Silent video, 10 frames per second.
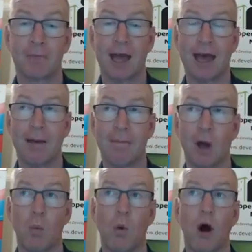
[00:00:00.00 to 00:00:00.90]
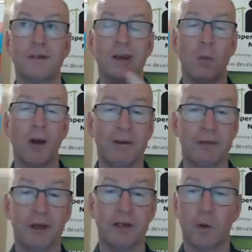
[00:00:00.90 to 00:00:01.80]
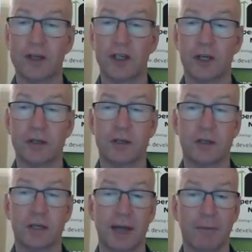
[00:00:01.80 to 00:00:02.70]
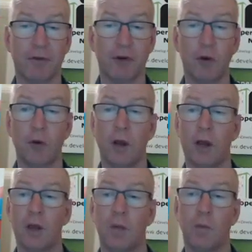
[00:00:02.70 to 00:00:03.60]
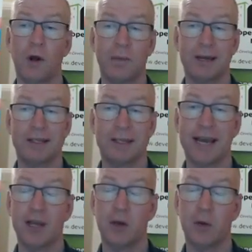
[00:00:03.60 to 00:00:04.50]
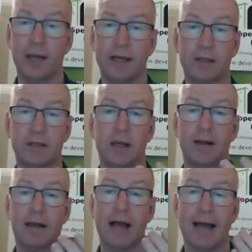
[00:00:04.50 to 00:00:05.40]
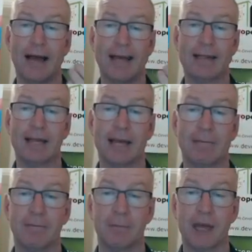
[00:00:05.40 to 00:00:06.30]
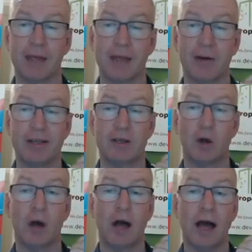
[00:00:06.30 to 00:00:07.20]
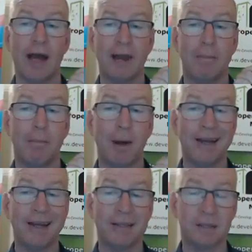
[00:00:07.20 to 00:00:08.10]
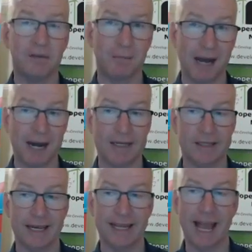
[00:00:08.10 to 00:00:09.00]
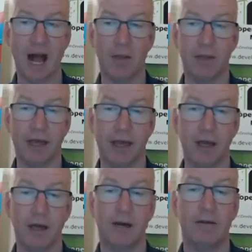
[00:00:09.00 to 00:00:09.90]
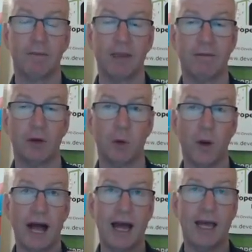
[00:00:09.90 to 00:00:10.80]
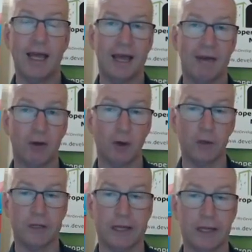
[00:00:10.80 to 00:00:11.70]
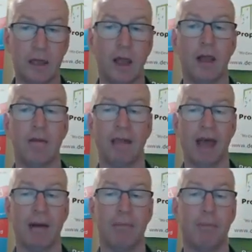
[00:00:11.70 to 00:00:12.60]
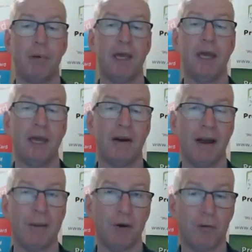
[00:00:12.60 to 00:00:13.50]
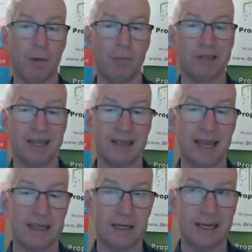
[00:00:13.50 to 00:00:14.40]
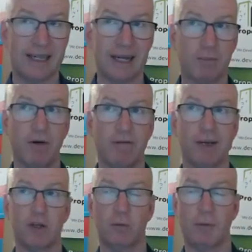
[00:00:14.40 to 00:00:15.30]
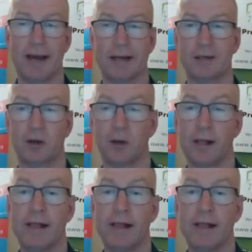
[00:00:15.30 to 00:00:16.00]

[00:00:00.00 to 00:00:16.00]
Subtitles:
Whilst I'm waiting for those questions to come through, what I'm going to say to you is that there is an abundance of money sitting out there if you A, have a good deal, and B, are able to represent that deal in a professional manner. So